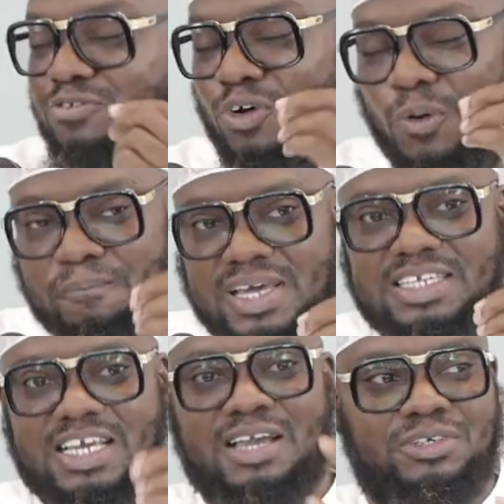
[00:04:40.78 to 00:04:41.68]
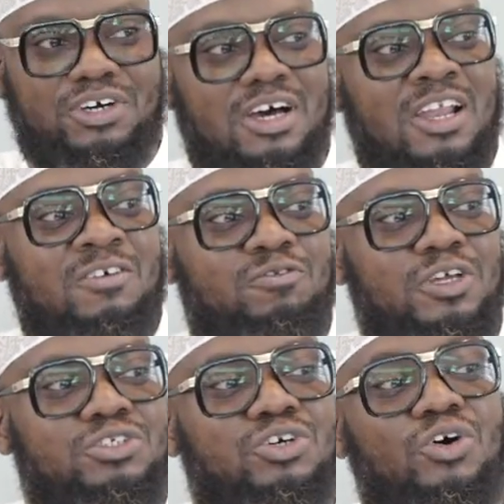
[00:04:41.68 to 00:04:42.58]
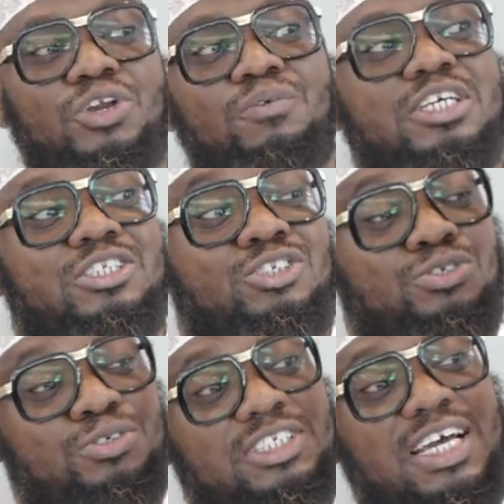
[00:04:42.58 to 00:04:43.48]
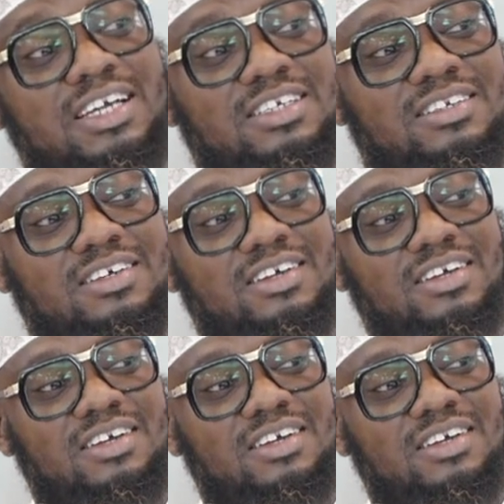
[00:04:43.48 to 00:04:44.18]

As for Umayyah ibn Khalaf, he was the only one still standing.